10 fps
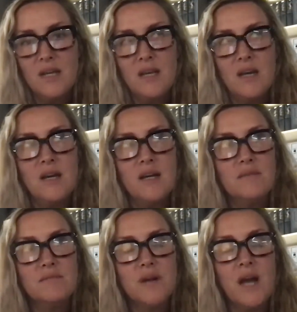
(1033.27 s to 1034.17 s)

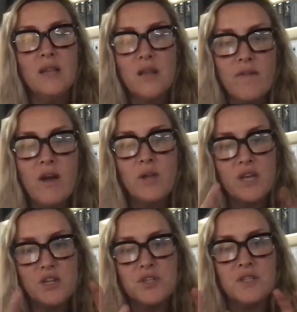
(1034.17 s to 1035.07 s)
I love how
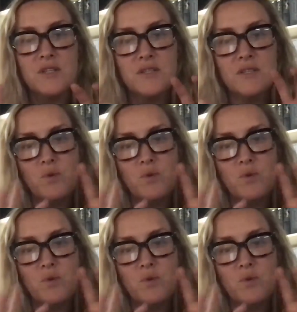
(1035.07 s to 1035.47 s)
kitchens